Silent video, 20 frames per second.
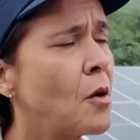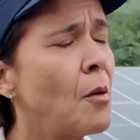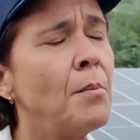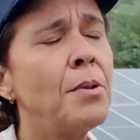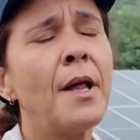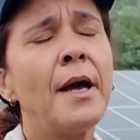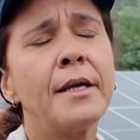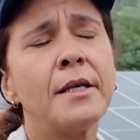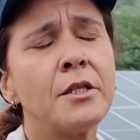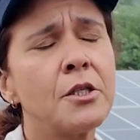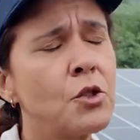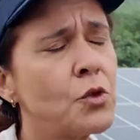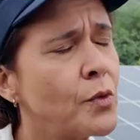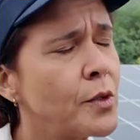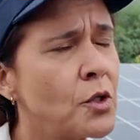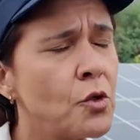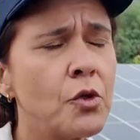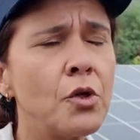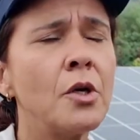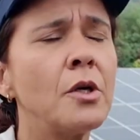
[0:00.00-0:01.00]
compliance
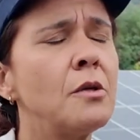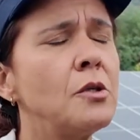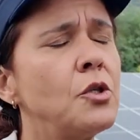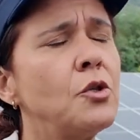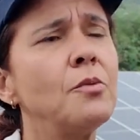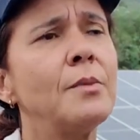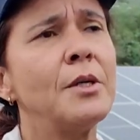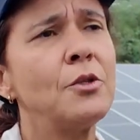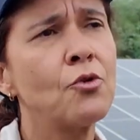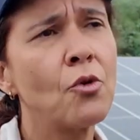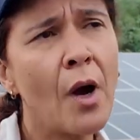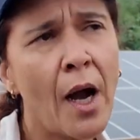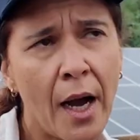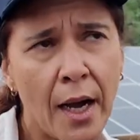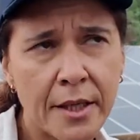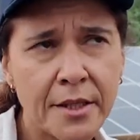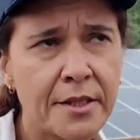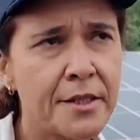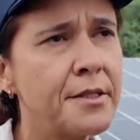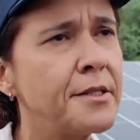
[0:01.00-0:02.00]
with the human
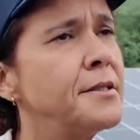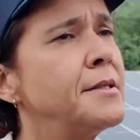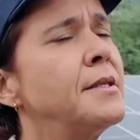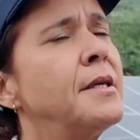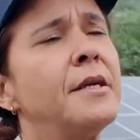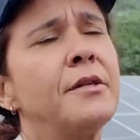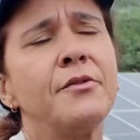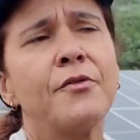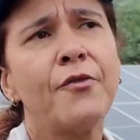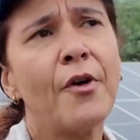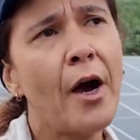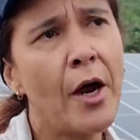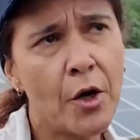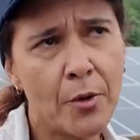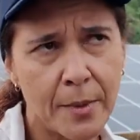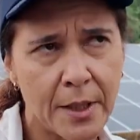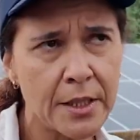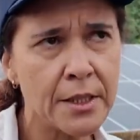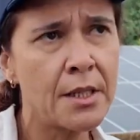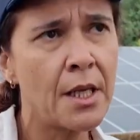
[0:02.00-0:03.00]
rights,
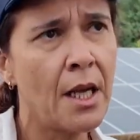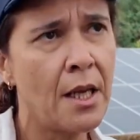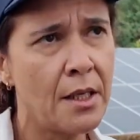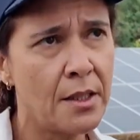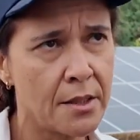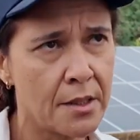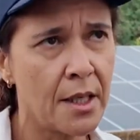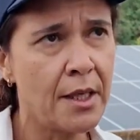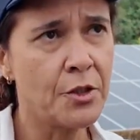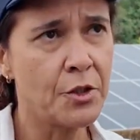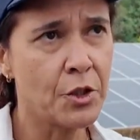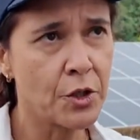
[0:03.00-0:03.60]
environment, and